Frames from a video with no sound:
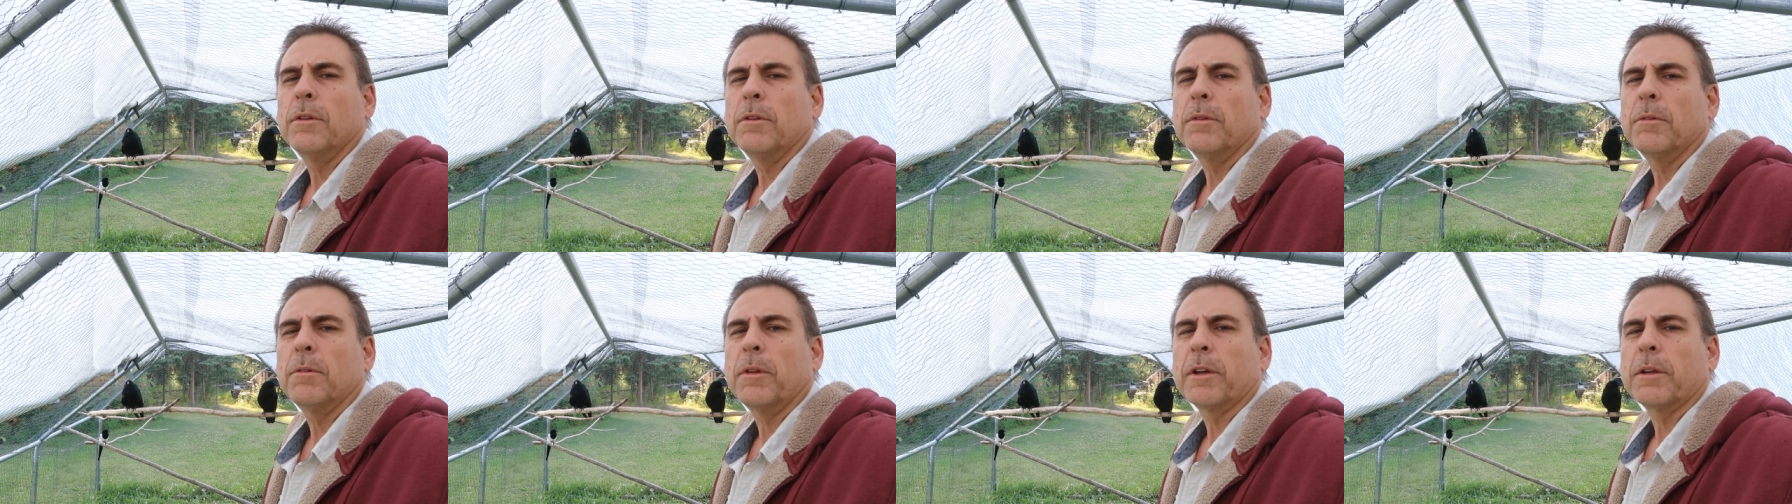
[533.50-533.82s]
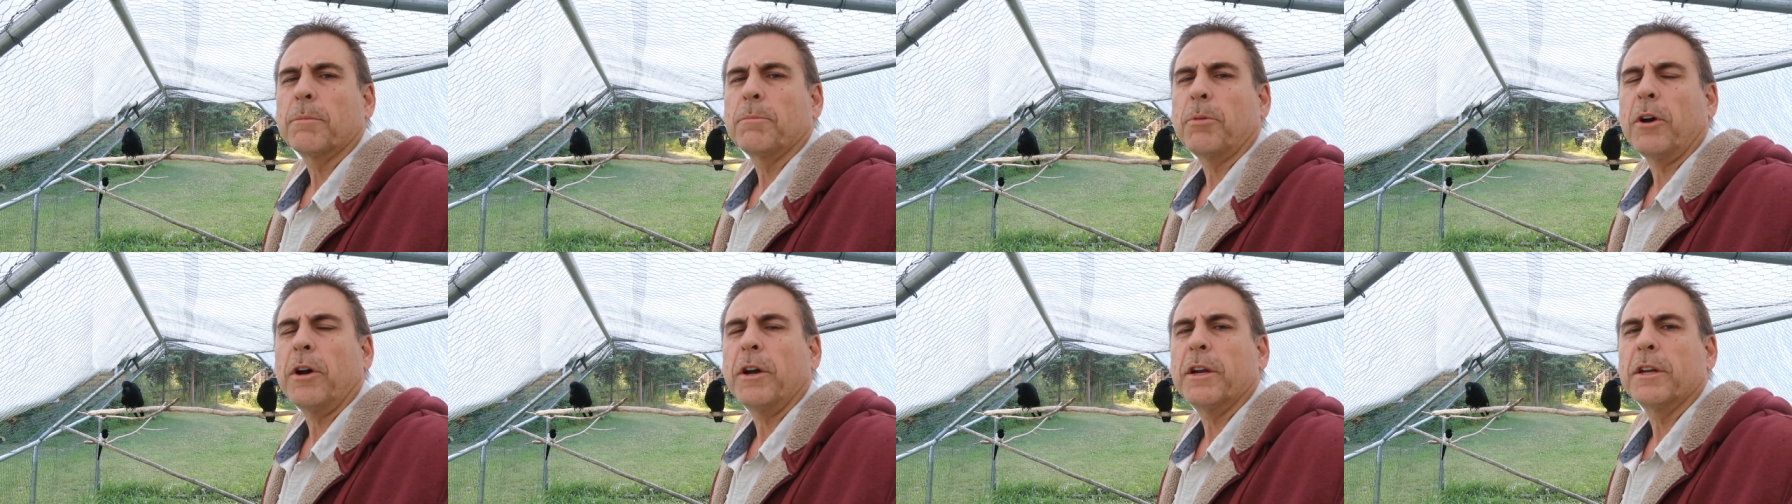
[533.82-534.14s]

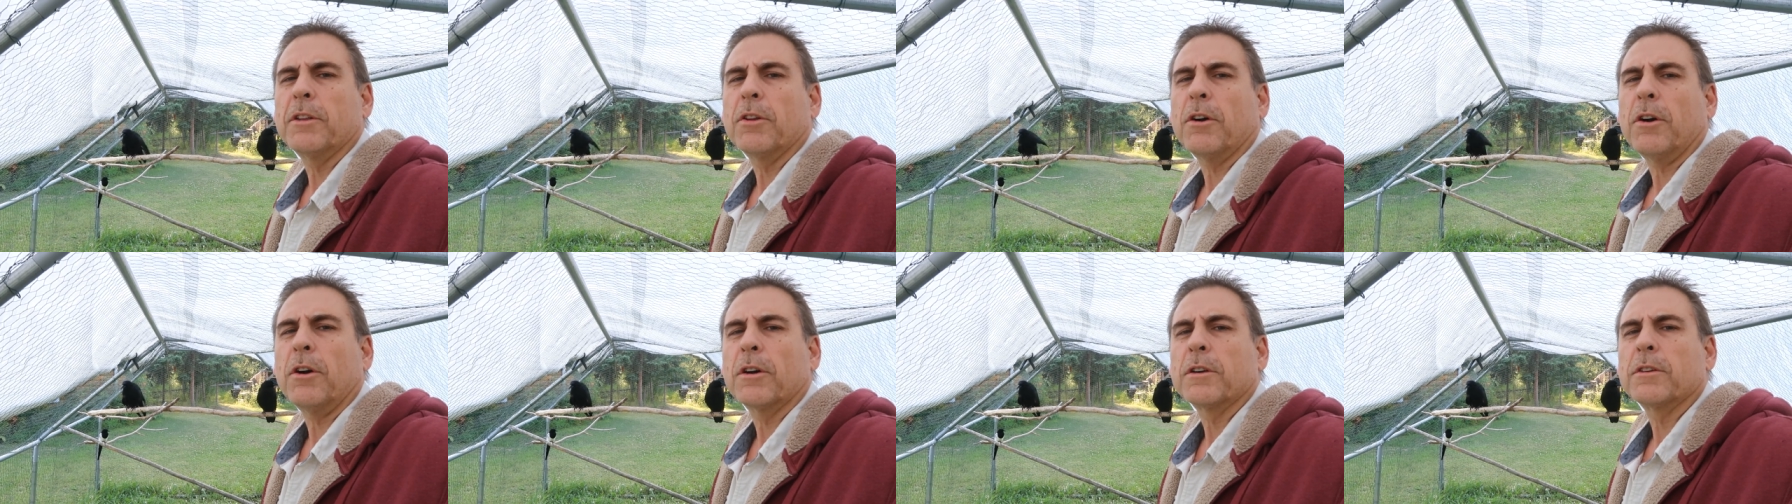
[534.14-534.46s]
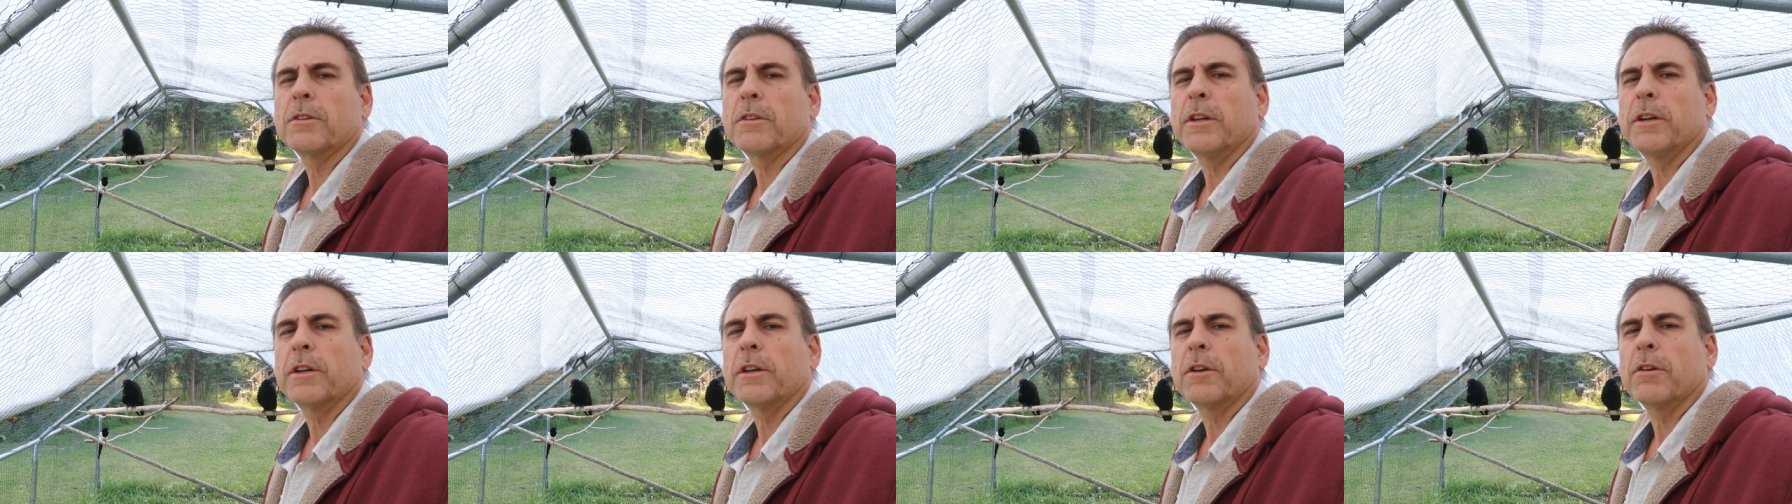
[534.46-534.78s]
like Pie
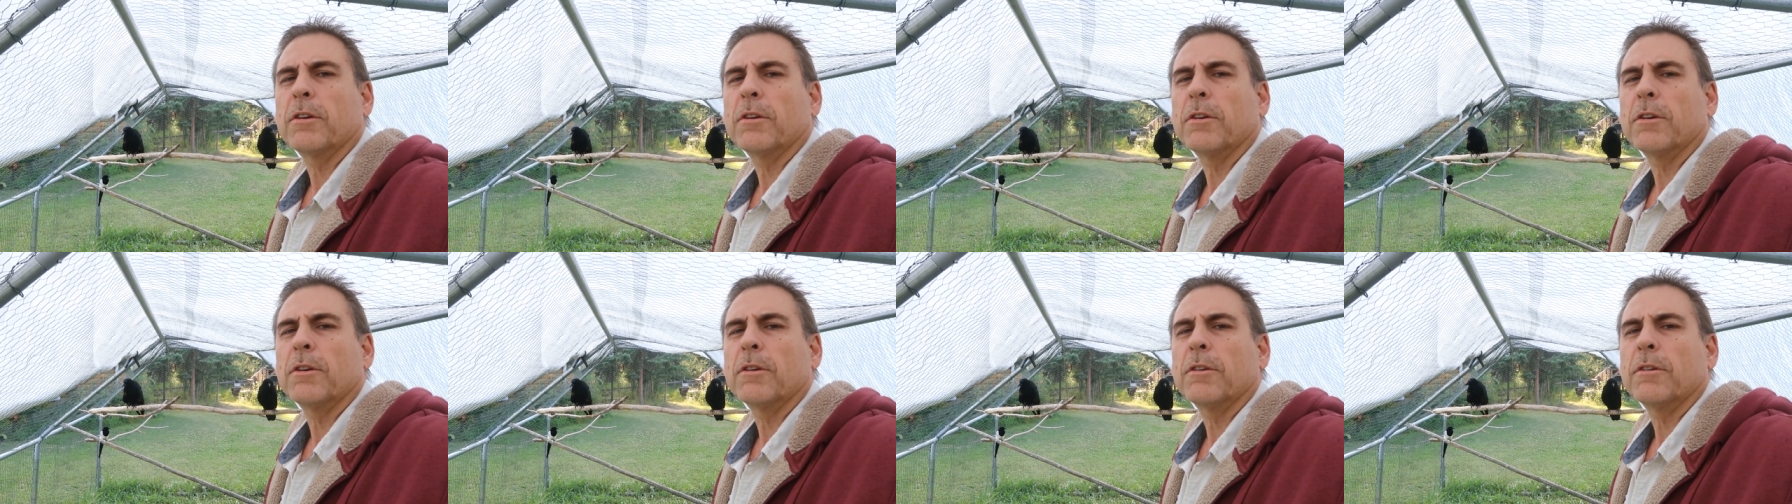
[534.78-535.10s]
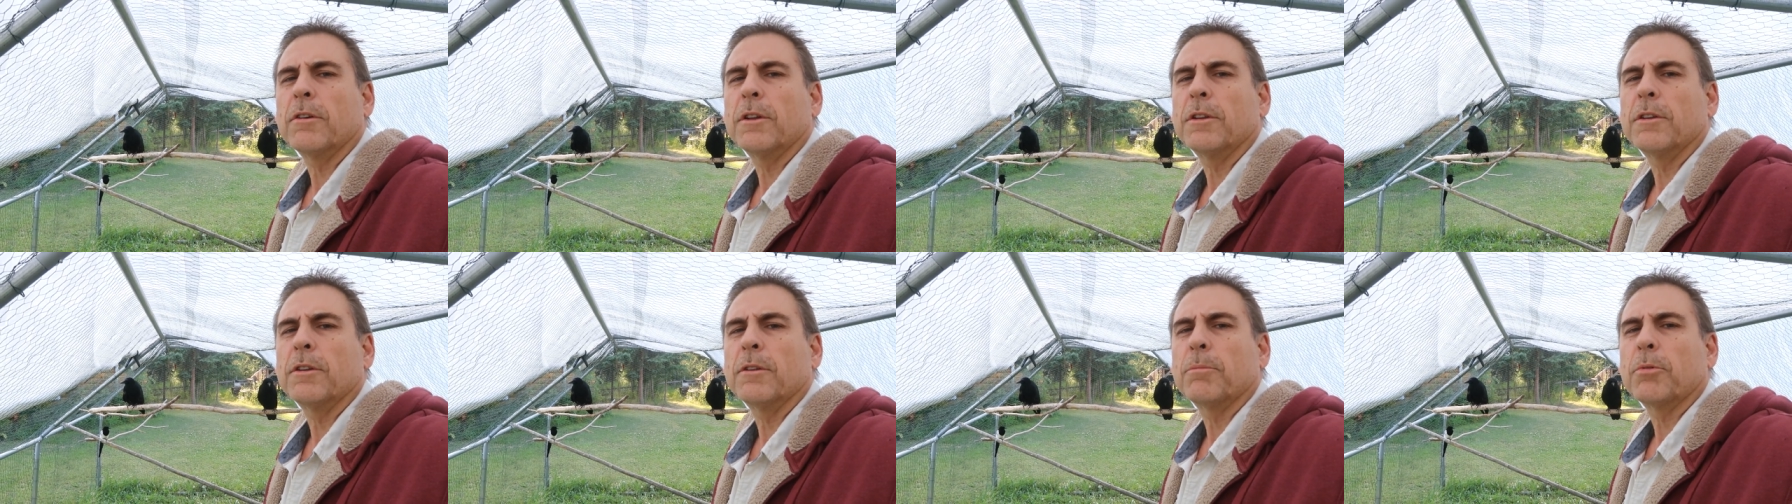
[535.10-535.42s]
talks like her,
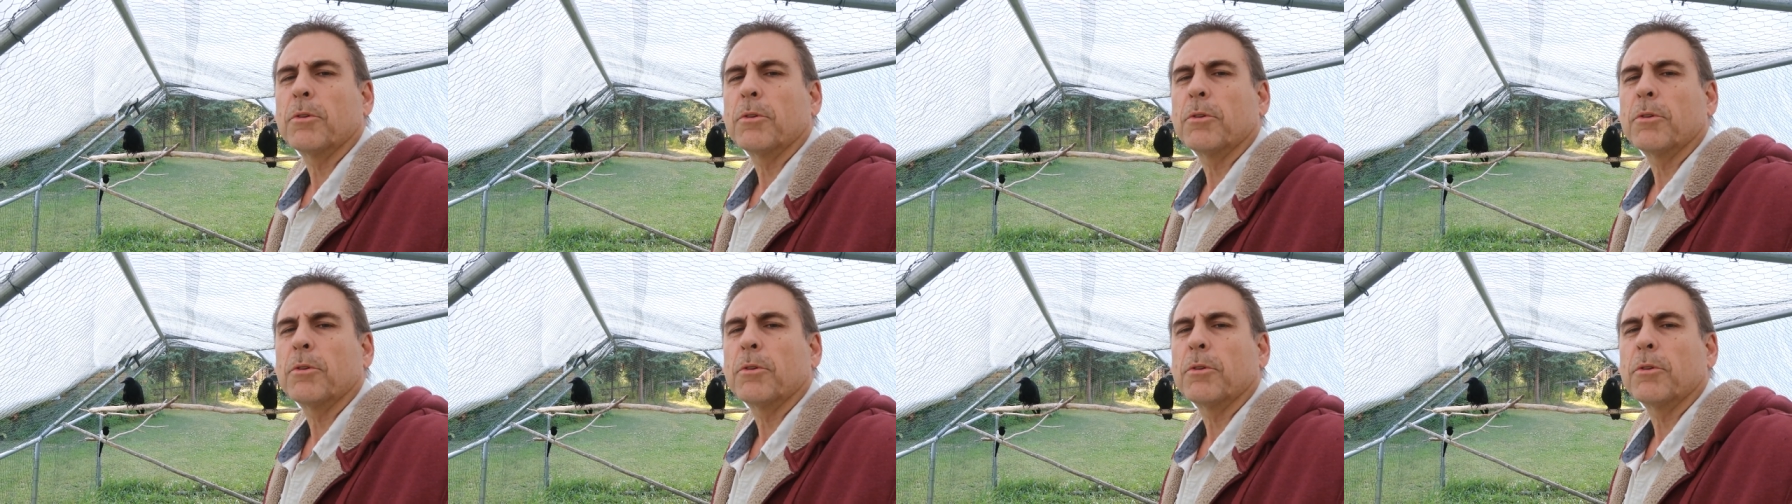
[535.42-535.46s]
and the